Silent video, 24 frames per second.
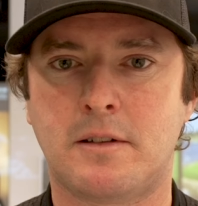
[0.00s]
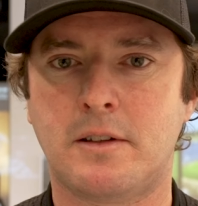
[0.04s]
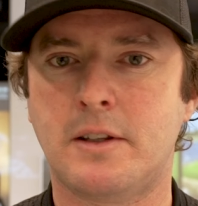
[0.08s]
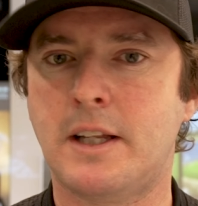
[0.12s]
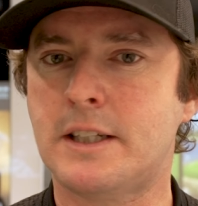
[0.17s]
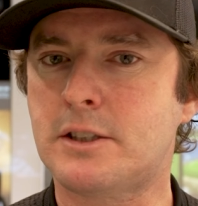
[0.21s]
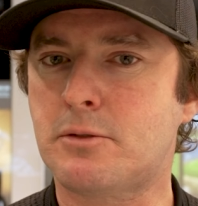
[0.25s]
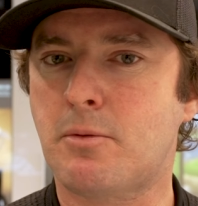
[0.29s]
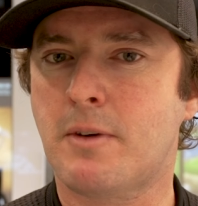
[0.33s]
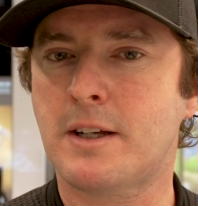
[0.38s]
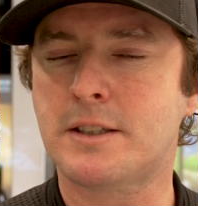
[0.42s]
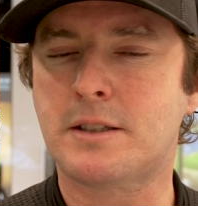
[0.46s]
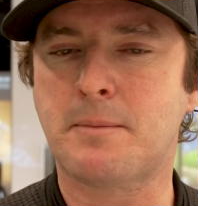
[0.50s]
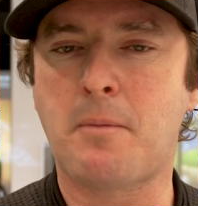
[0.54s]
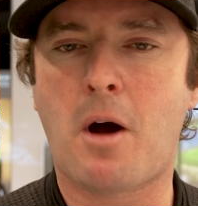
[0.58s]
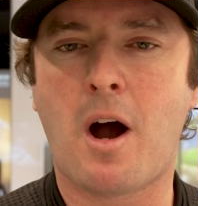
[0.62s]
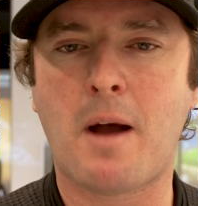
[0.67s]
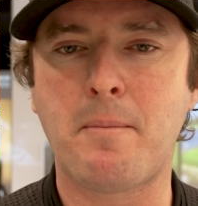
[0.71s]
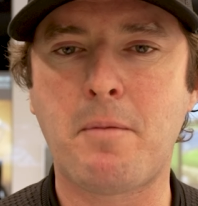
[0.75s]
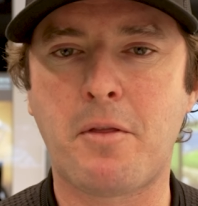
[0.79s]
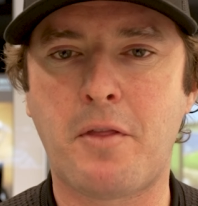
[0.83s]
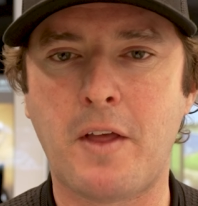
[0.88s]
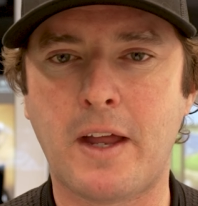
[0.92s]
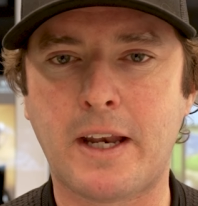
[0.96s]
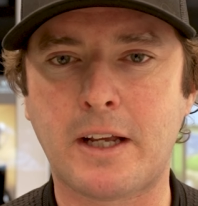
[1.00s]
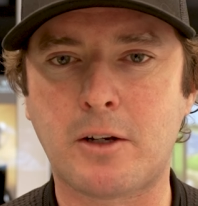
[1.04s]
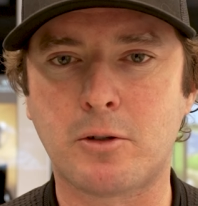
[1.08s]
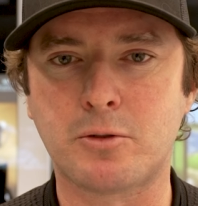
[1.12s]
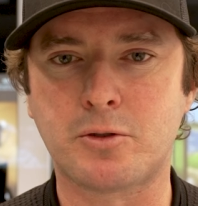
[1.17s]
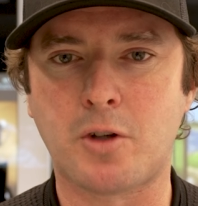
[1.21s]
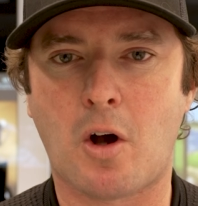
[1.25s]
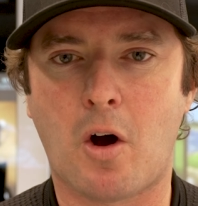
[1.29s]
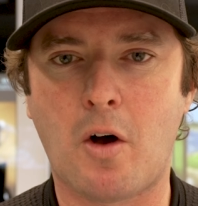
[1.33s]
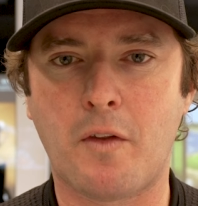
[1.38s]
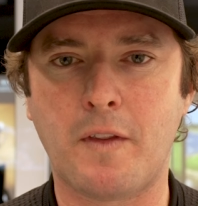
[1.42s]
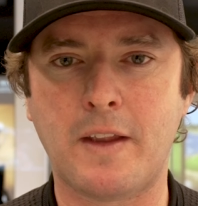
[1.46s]
Let's run some
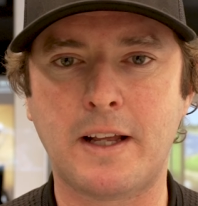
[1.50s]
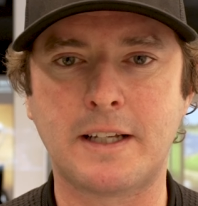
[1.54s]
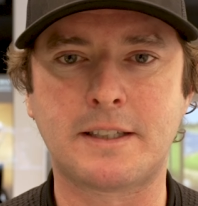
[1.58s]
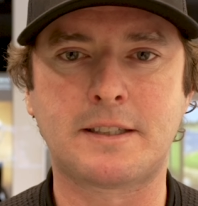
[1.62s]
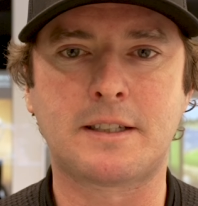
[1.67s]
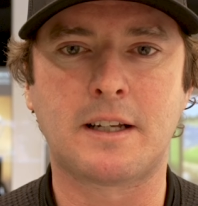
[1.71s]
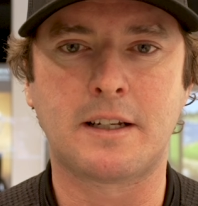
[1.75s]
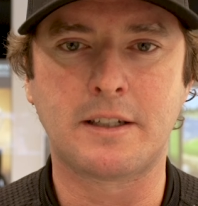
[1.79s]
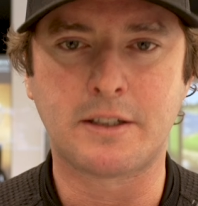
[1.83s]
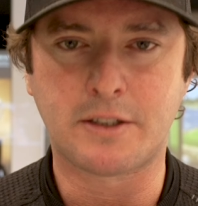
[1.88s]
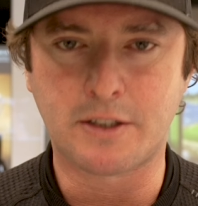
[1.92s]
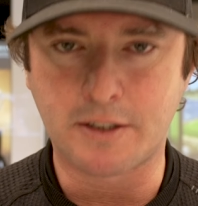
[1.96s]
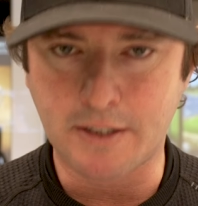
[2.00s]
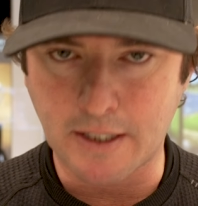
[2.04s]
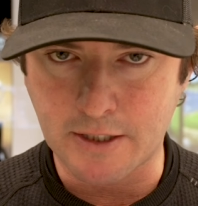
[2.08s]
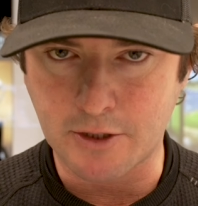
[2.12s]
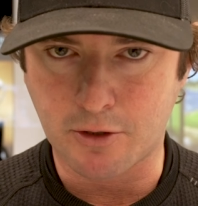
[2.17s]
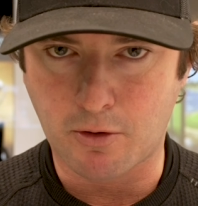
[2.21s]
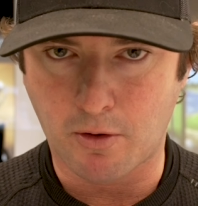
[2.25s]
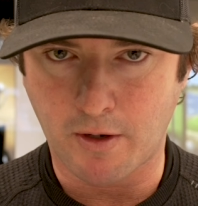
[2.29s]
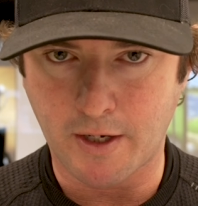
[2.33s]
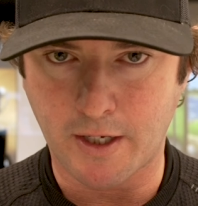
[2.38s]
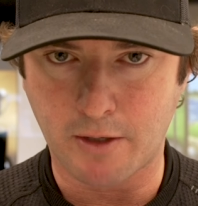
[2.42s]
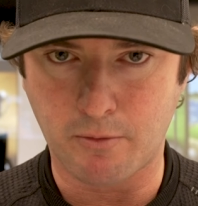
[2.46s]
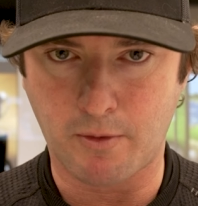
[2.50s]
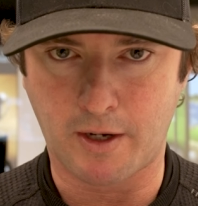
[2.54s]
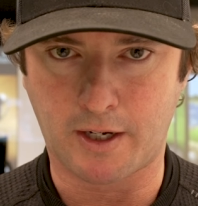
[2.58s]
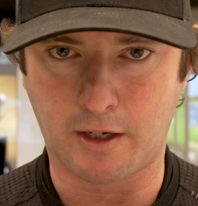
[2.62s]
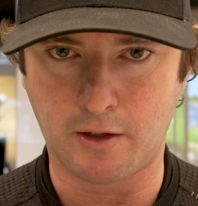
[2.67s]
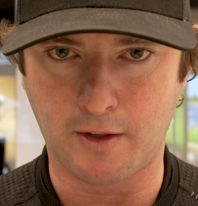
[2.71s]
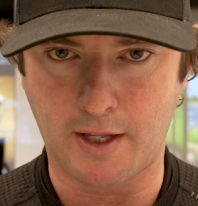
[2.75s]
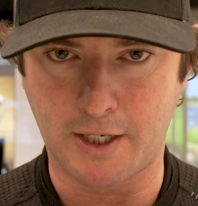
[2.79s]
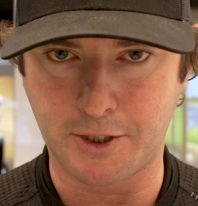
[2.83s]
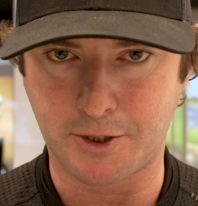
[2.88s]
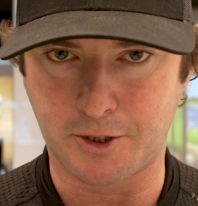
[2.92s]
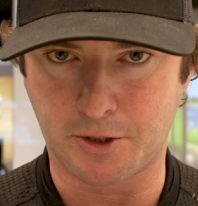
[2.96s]
hypotheticals on this 6 green in
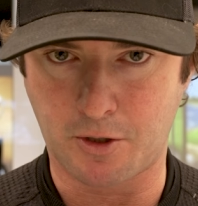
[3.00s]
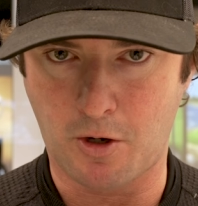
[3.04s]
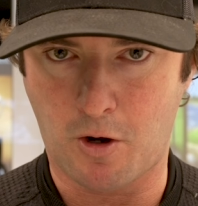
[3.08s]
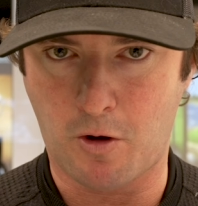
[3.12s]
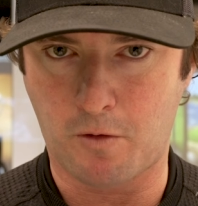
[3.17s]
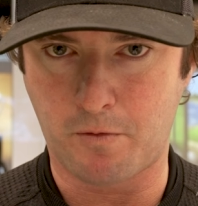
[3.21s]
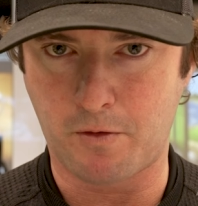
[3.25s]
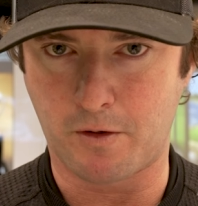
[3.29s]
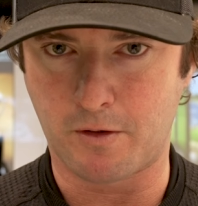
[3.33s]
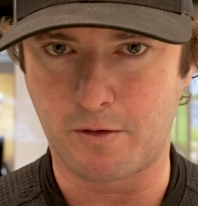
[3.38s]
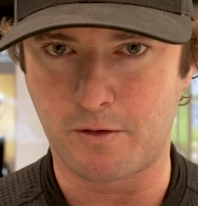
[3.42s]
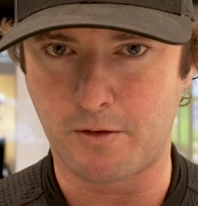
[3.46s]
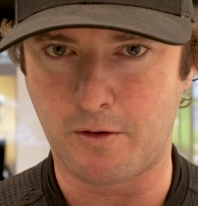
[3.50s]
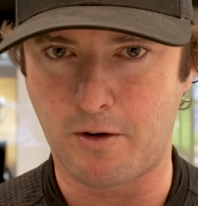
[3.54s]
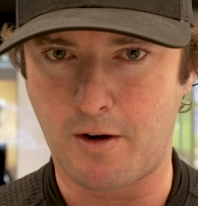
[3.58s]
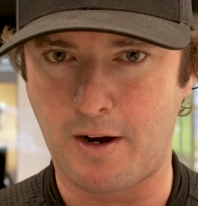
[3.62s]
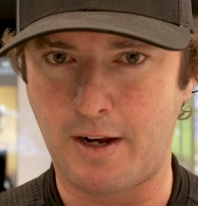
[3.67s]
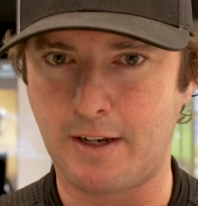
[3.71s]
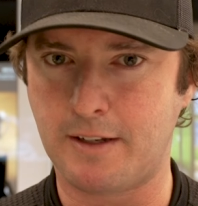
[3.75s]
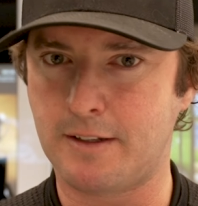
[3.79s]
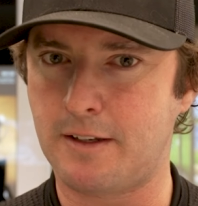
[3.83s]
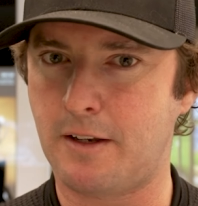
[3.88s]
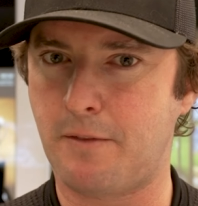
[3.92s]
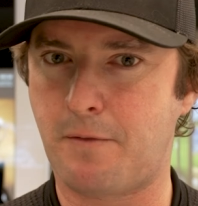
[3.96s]
regulation golfer, right?